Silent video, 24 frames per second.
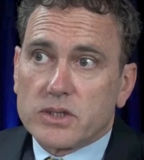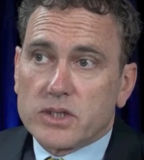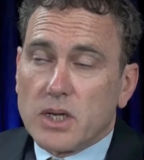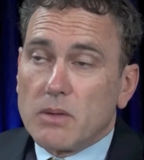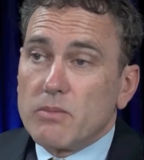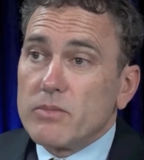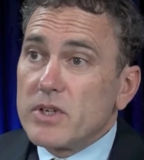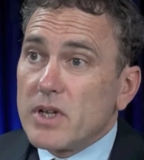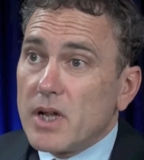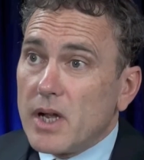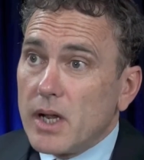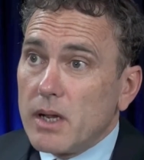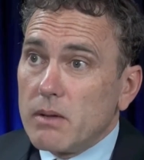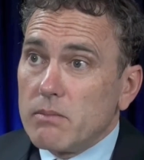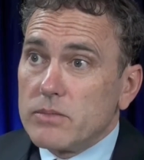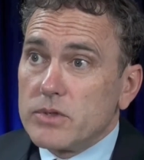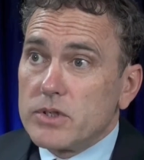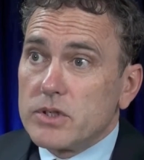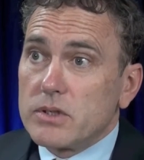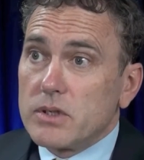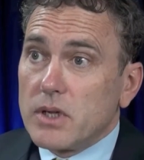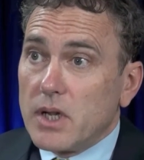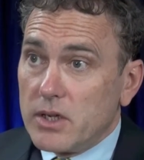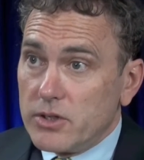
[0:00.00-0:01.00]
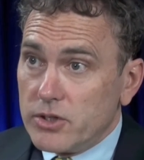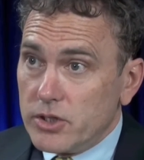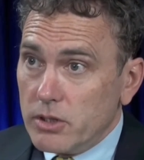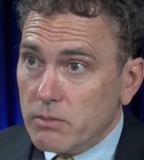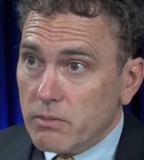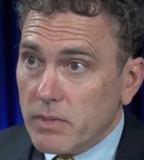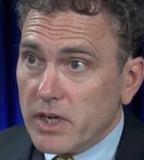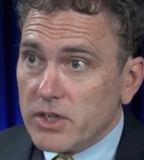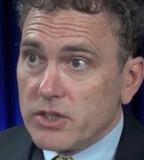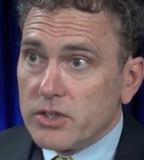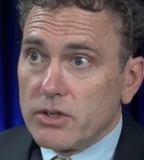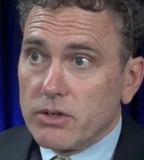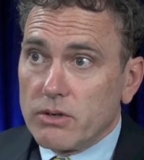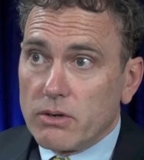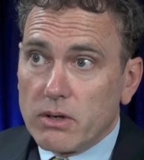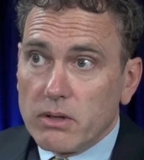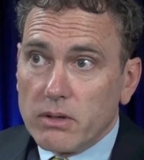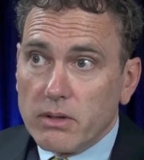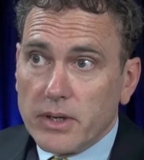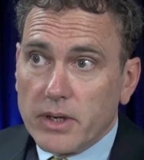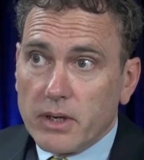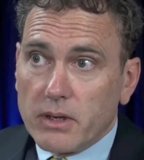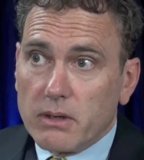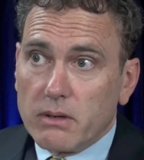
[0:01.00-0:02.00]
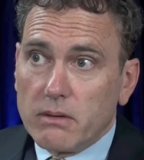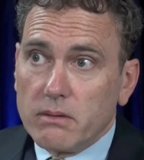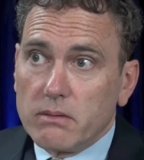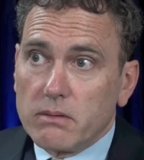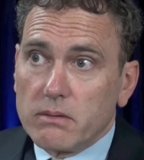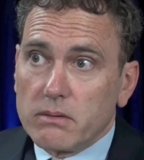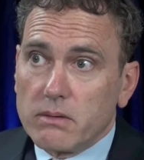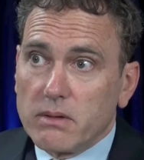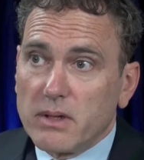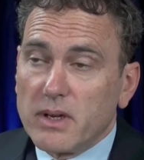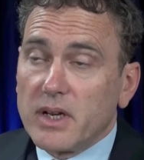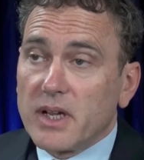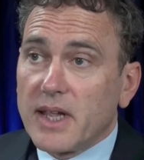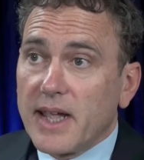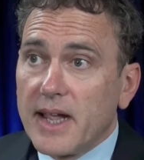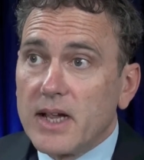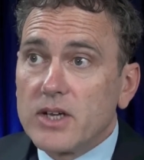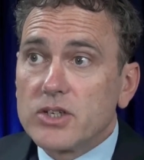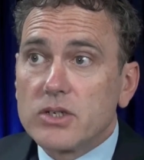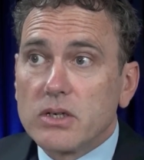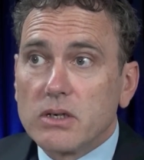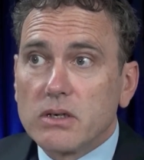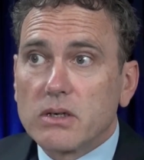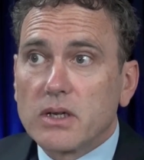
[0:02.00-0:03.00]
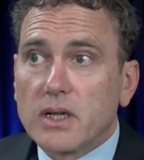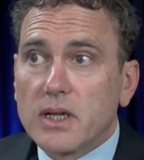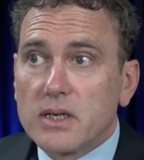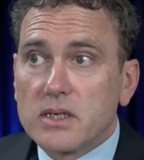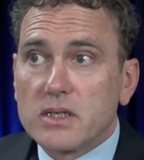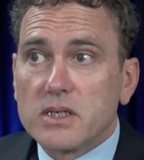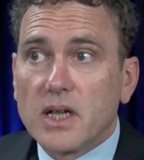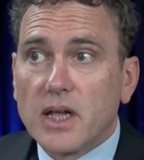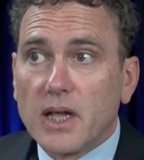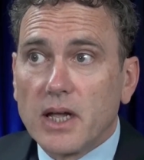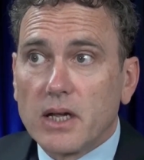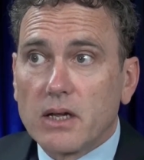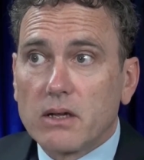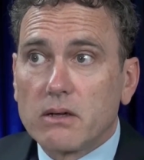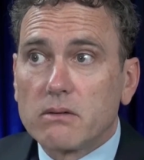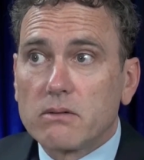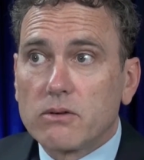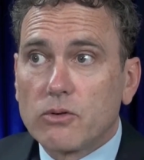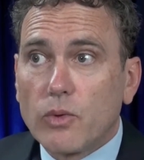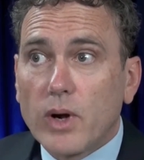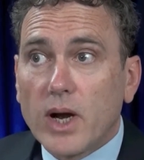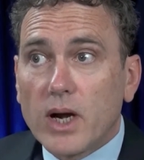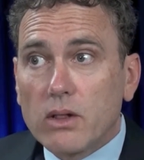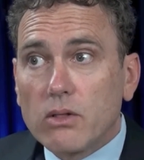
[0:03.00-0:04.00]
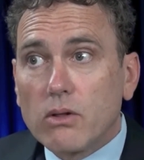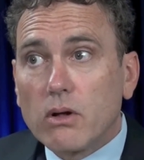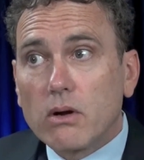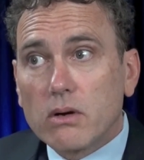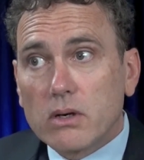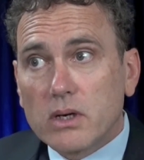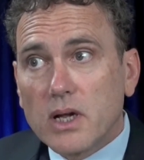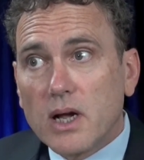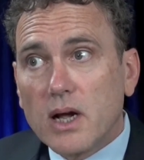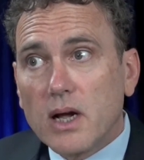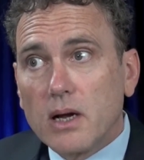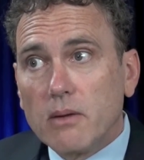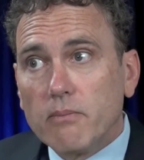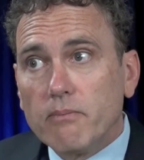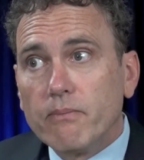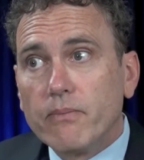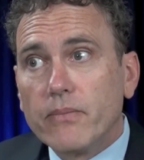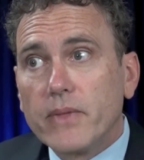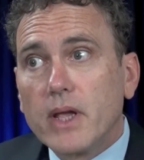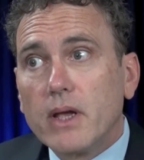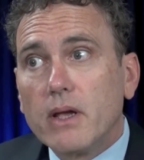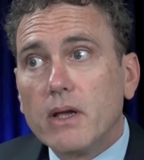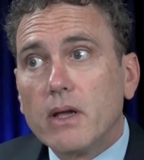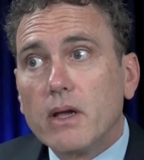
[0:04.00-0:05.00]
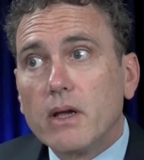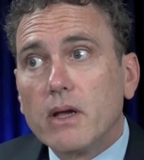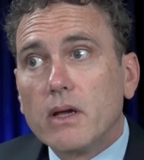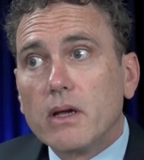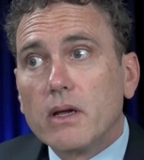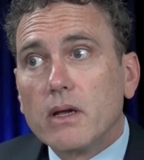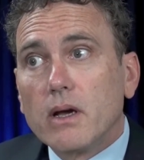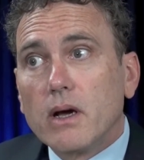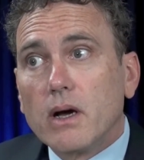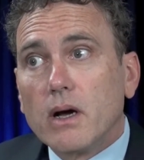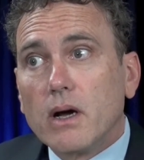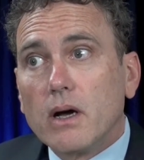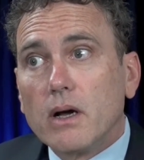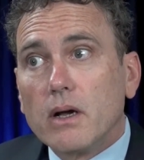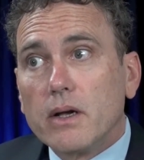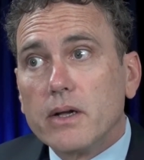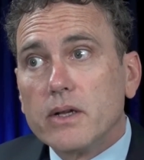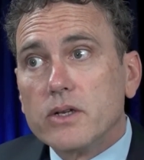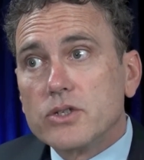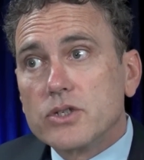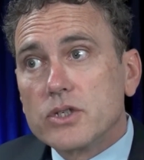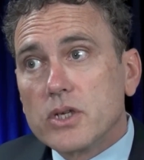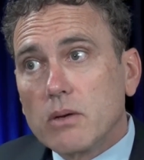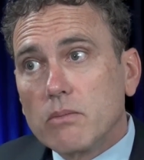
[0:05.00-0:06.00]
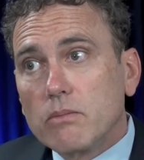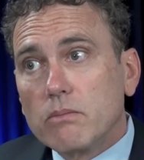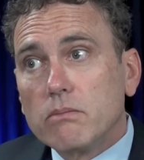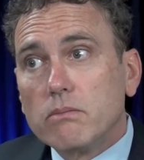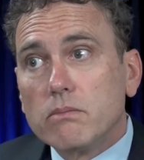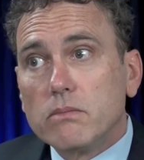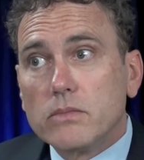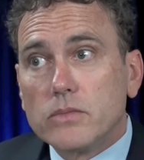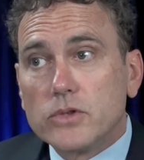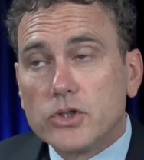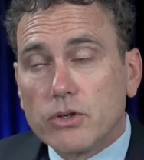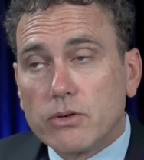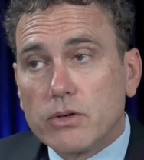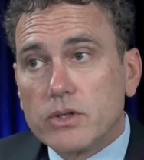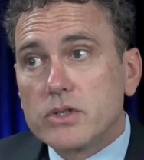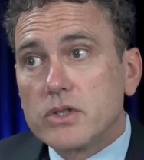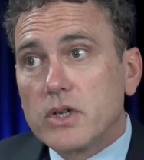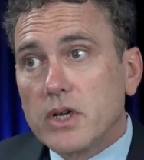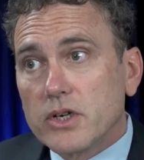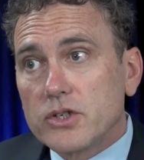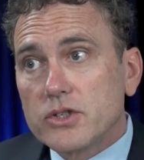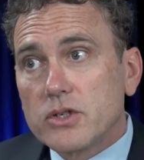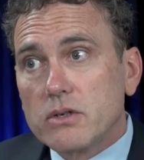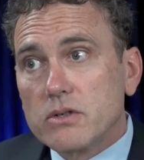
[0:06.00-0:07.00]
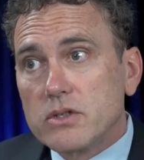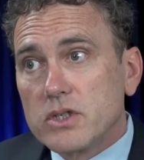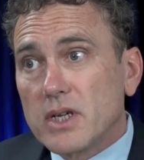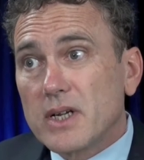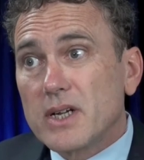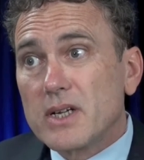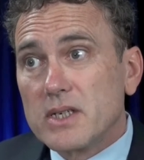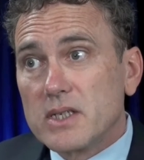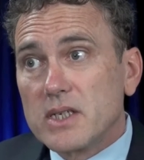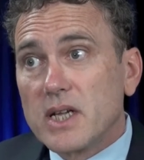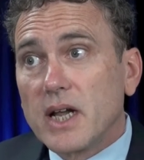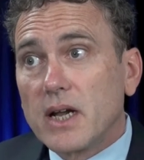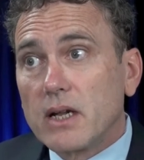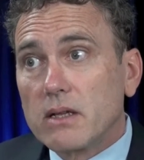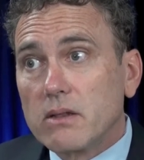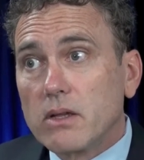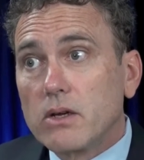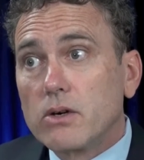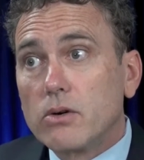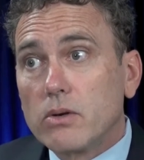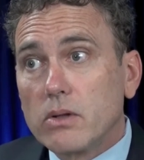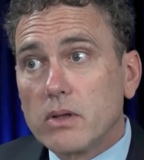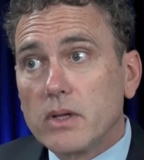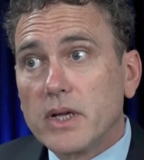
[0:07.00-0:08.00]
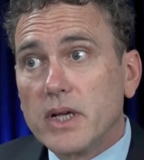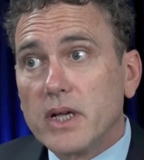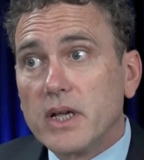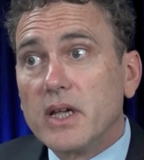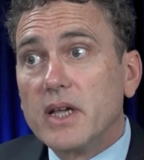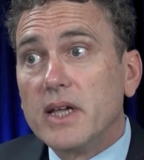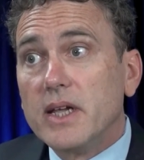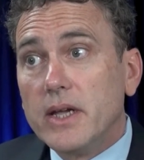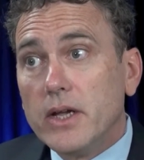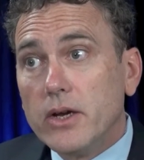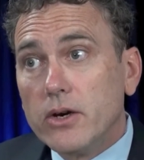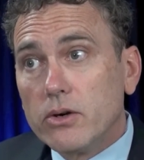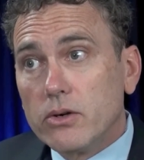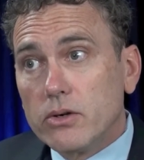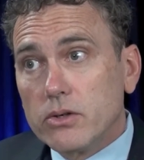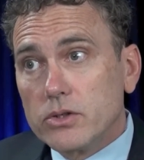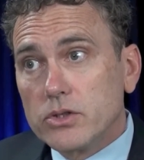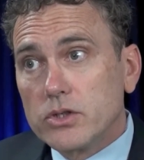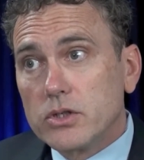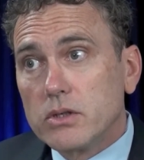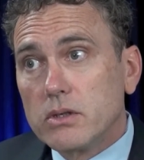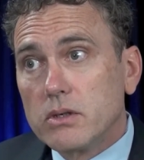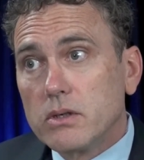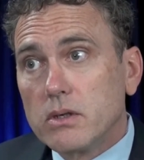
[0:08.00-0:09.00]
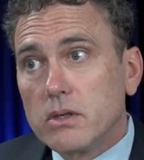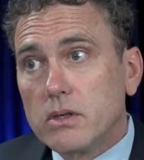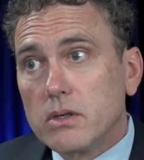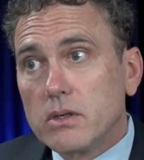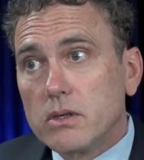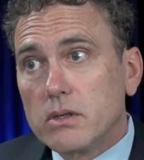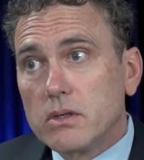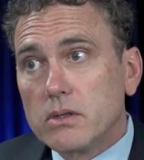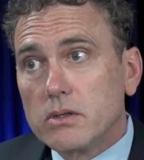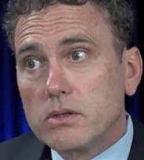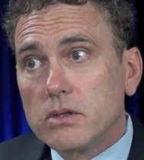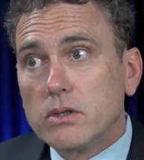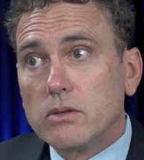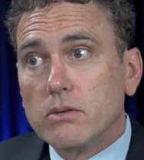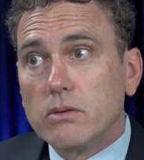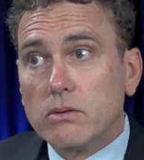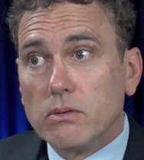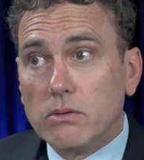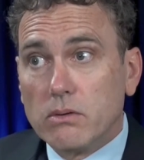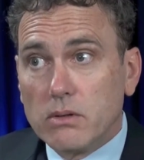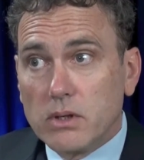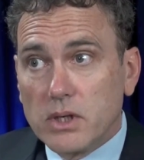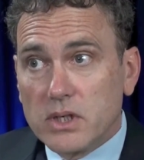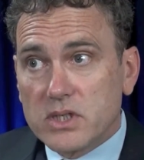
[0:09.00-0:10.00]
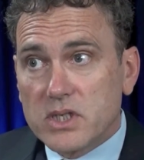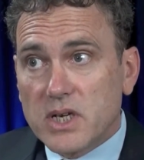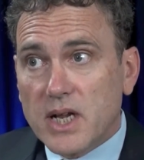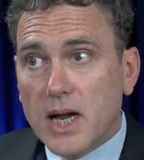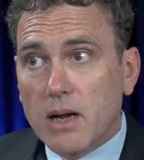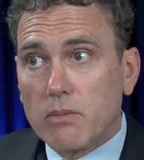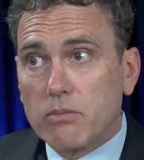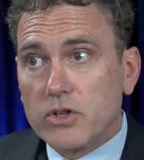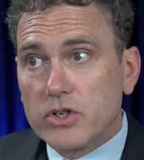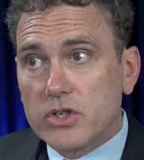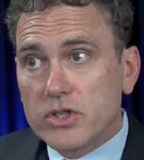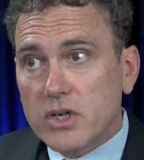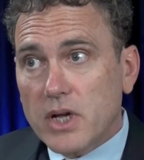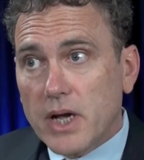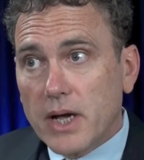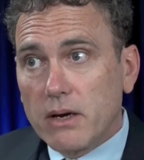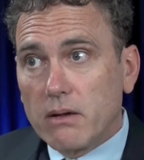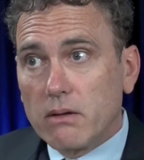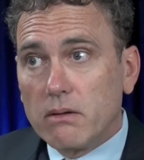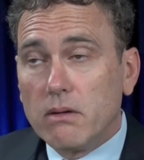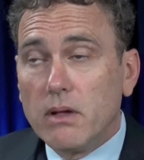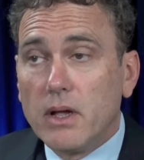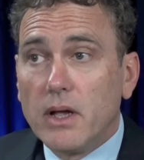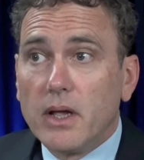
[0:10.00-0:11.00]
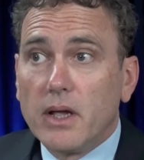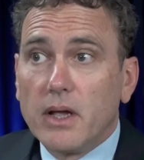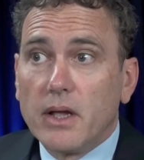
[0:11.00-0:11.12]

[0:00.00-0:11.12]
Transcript: Sometimes, as you mentioned earlier, litigation can take quite a long time. In some jurisdictions, it can take literally years to establish title.